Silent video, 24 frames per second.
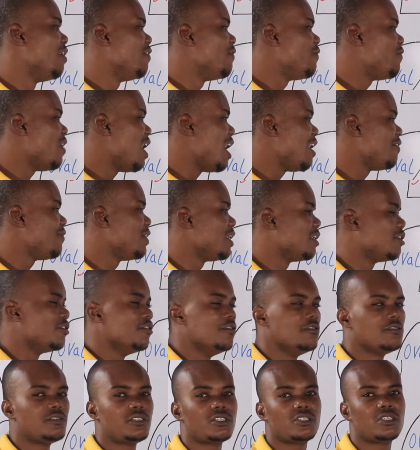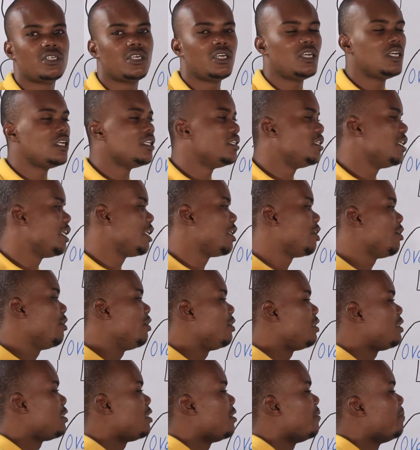5 angles, they
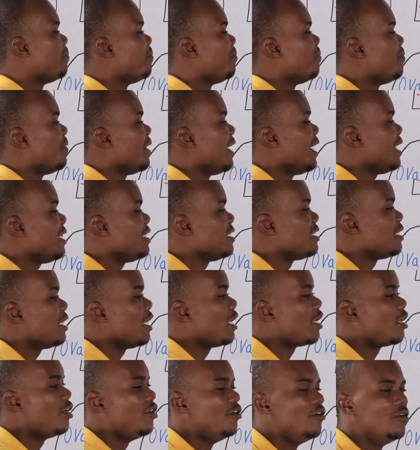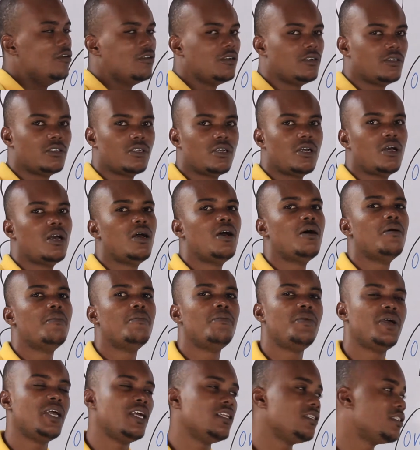call it a pentagon.
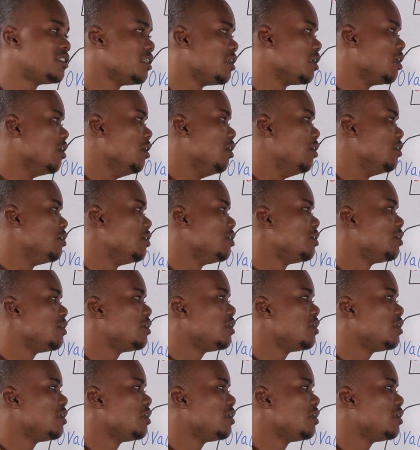Pentagon.